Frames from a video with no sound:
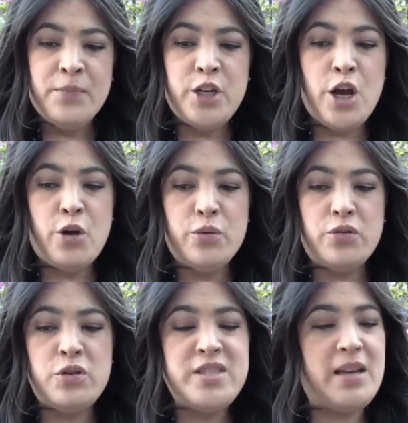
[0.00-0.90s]

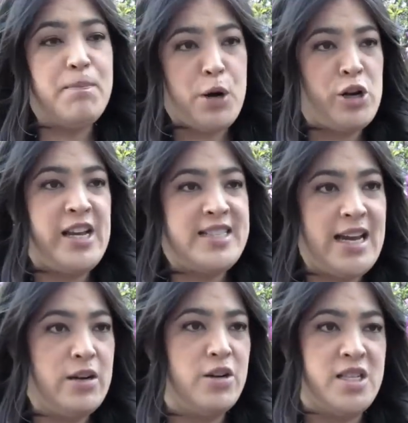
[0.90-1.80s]
you see Bernie
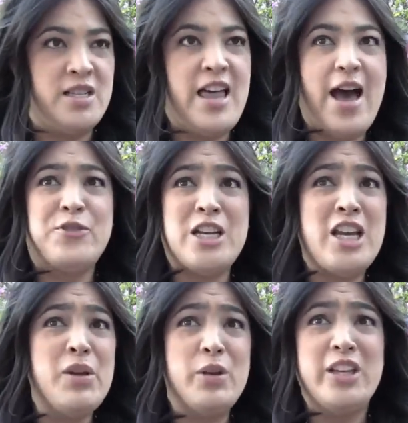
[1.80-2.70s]
Sanders on the left,
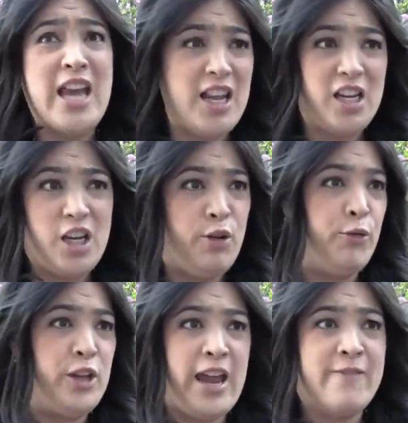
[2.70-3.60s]
and he will yell at you
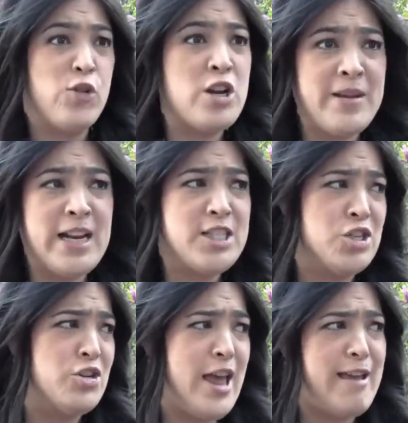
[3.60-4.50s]
for like 40 minutes,
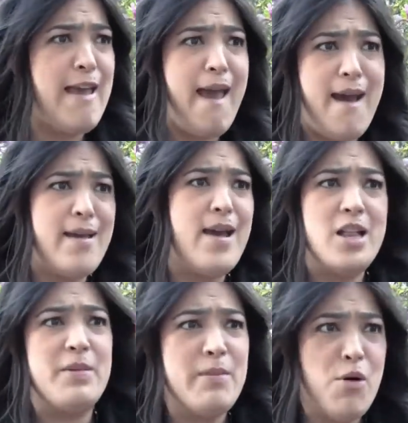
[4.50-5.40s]
and you're like, yeah,
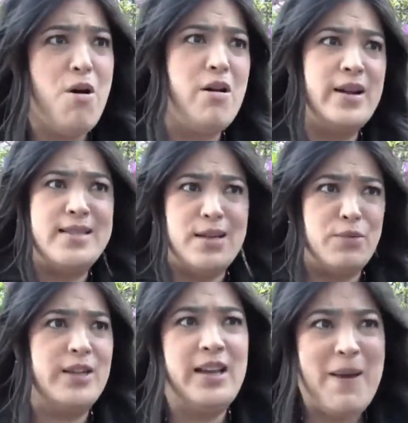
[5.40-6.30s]
yell at me more. It's like
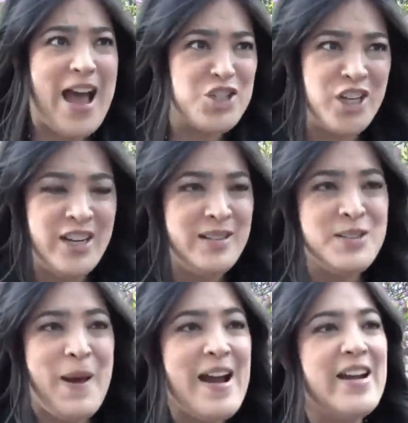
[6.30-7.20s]
really passionate and
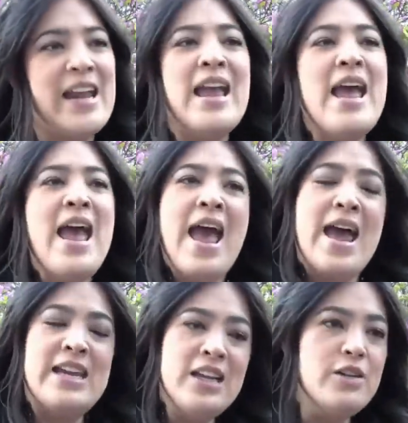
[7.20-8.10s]
inspiring.
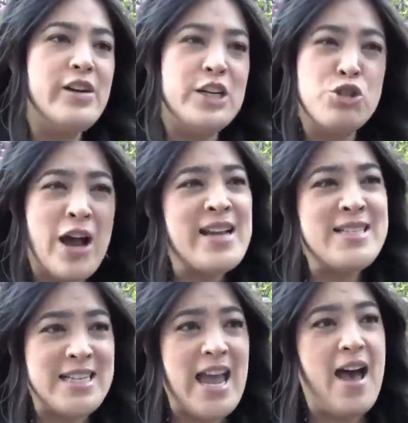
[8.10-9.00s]
And Hillary
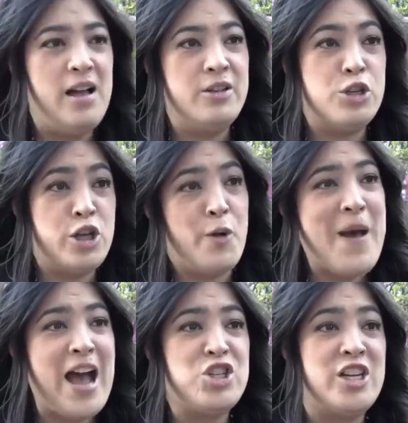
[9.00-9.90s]
tries to yell to show
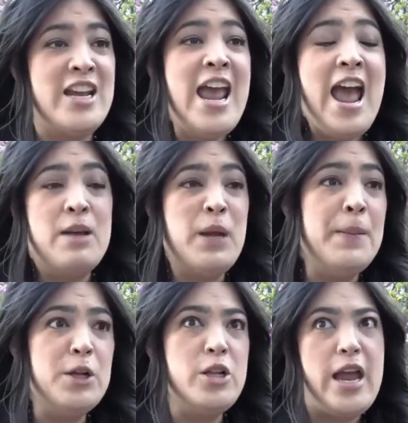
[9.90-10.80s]
passion, and
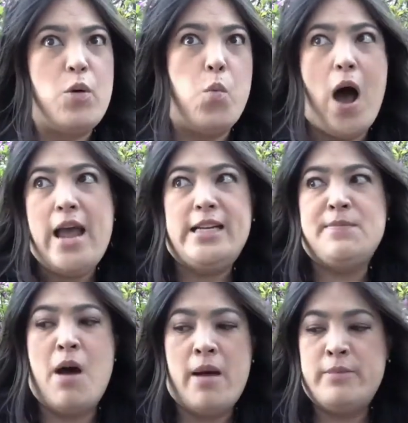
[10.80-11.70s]
people are like, why
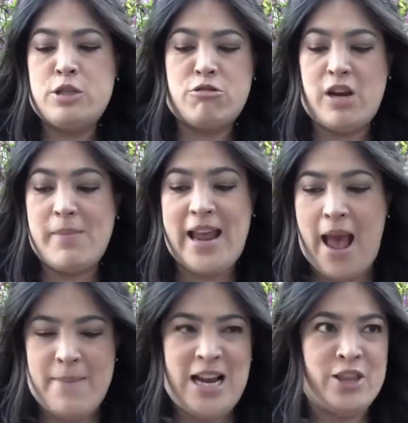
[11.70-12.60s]
is mom screaming
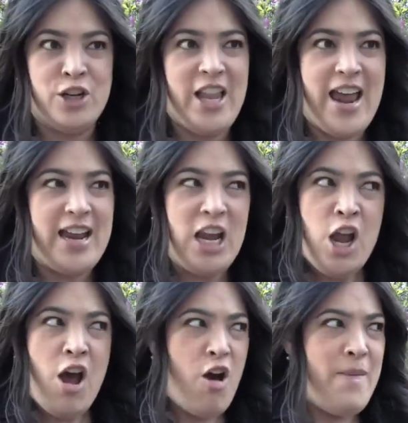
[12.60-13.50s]
at me? They're like,
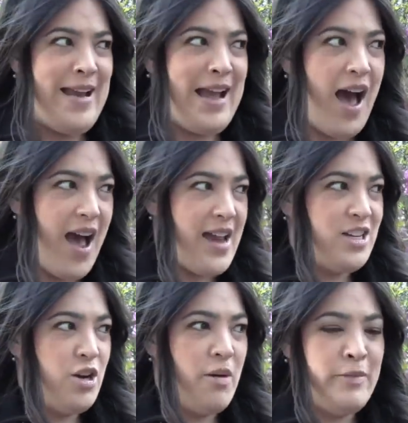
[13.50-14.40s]
oh my God,
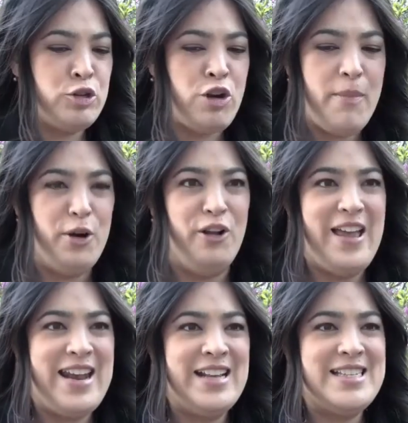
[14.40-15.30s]
I'm in trouble.
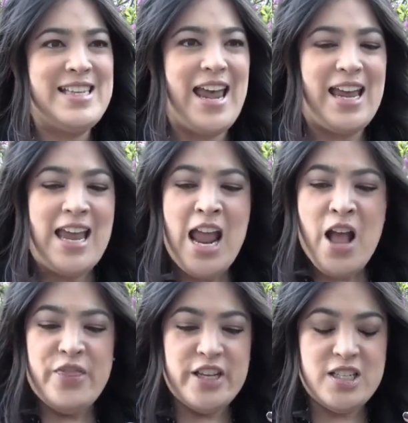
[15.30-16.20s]
And it's like
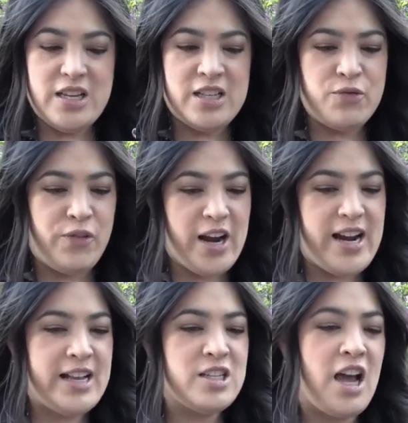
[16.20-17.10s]
this,
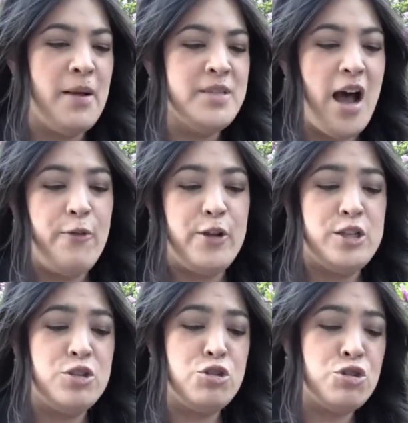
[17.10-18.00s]
it comes off
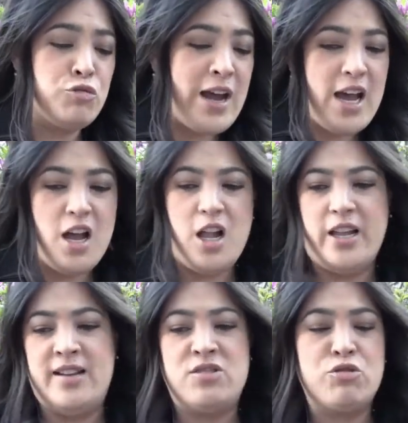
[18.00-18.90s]
as shrill
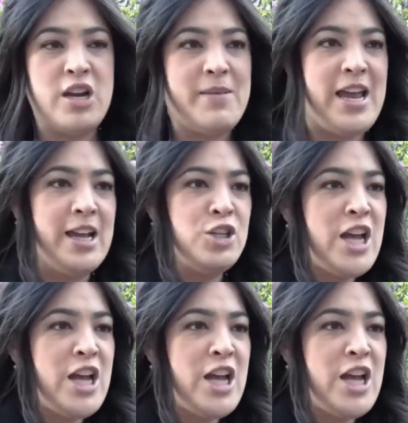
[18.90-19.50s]
and screaming and